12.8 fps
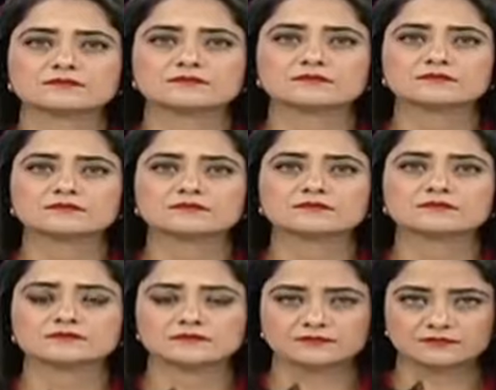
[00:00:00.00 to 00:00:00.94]

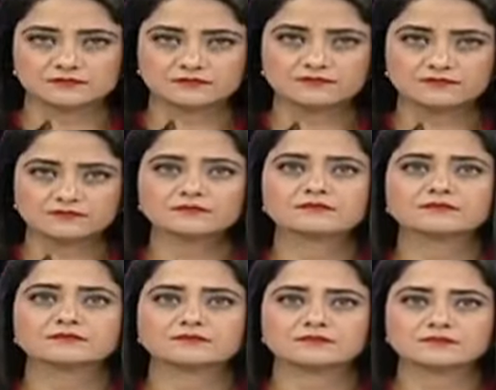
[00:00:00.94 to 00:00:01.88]

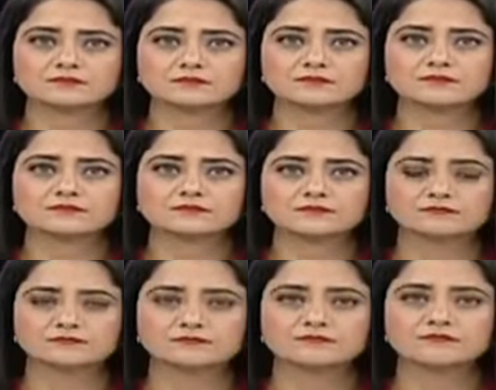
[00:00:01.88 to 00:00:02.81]

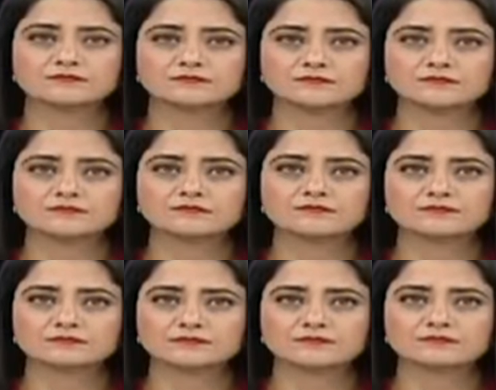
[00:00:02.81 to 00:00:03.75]

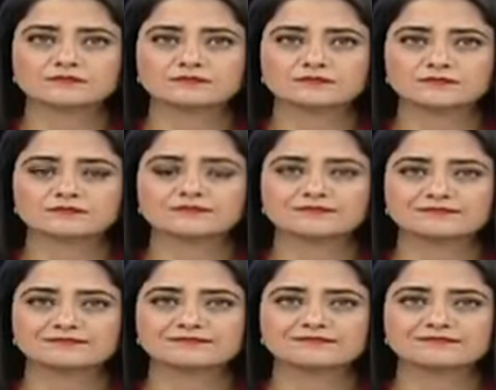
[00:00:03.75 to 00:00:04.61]
(not speaking)